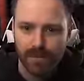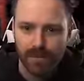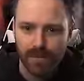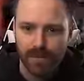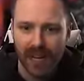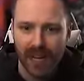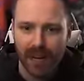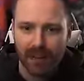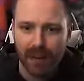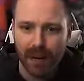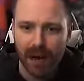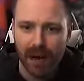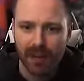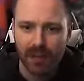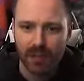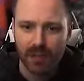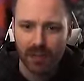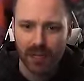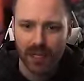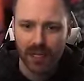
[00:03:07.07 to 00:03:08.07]
You think I can
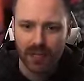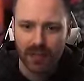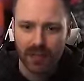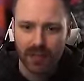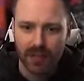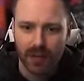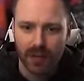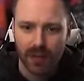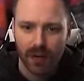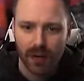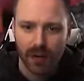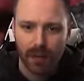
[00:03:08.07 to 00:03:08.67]
parry these bullets?